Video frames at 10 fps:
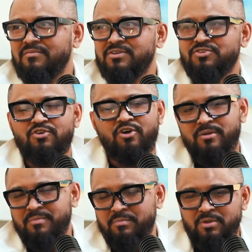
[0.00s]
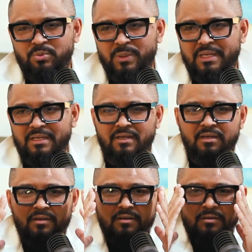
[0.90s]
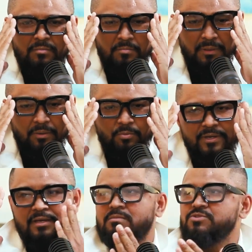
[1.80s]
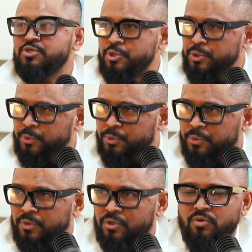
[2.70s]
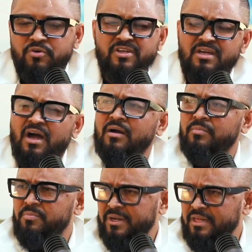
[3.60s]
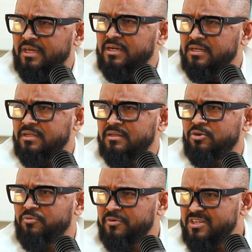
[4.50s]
We just caught up in between. But when it comes to you, you're a young, pretty girl. You're very